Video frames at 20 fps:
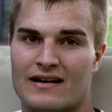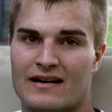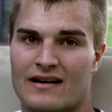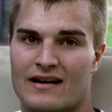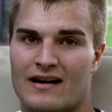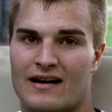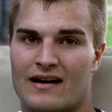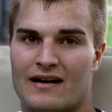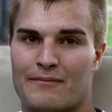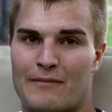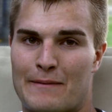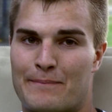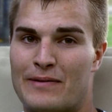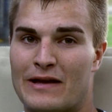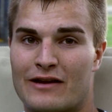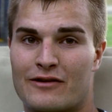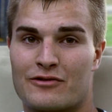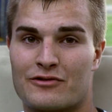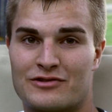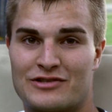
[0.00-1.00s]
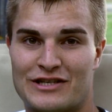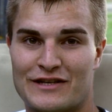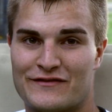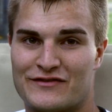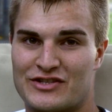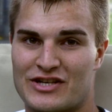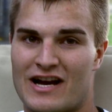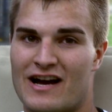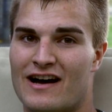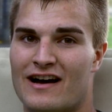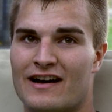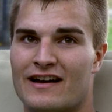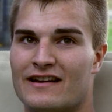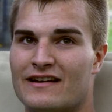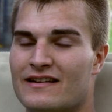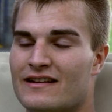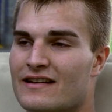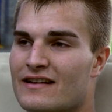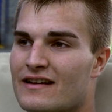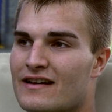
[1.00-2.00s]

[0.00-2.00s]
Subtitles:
my pit crew chief John,